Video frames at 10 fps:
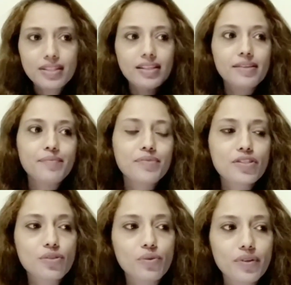and
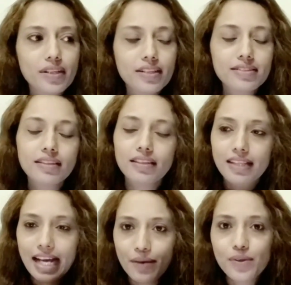so
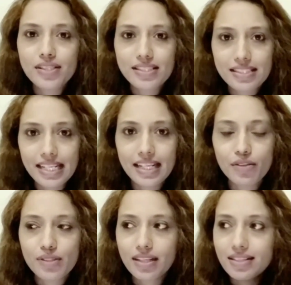I was taking
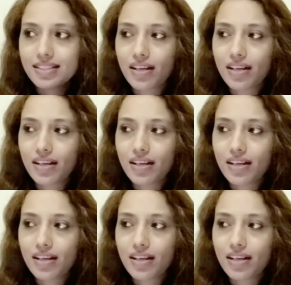those classes.